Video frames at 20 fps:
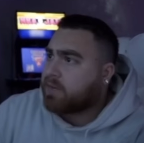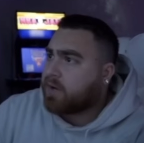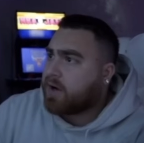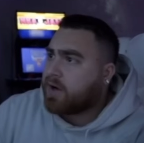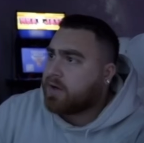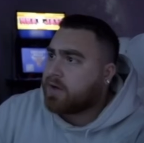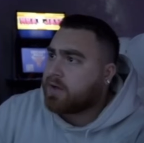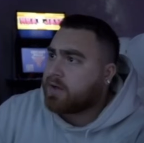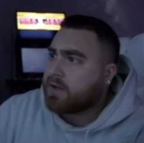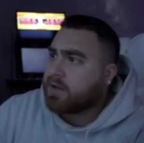
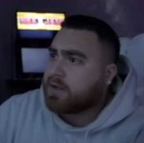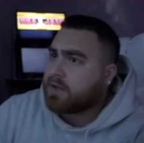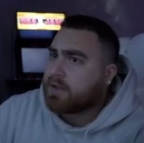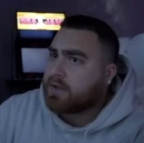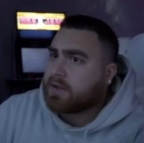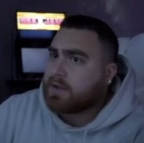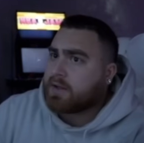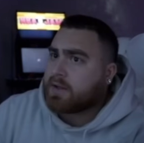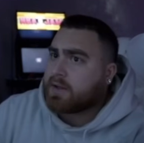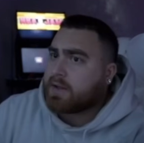
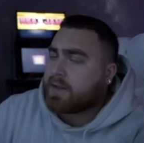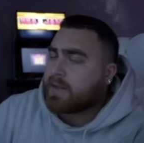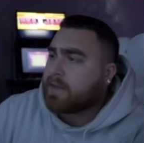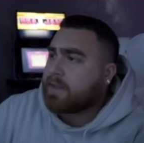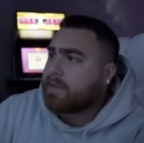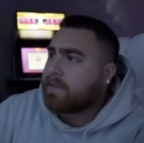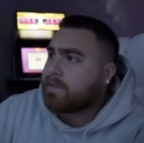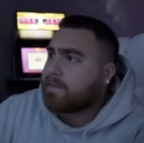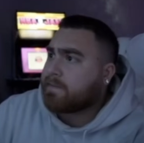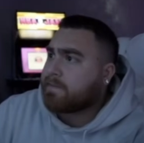
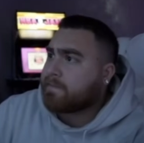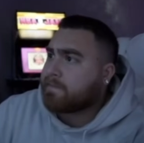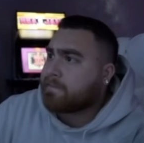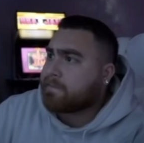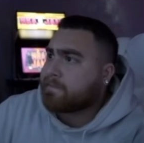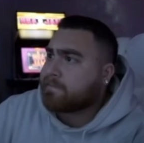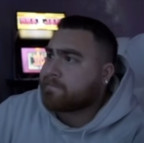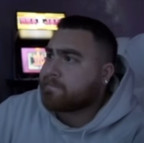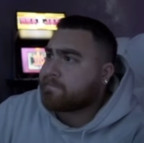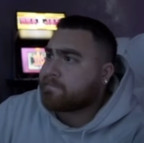
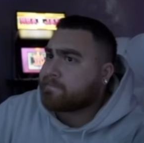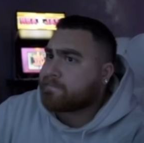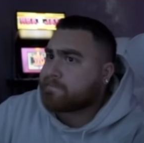[no speech]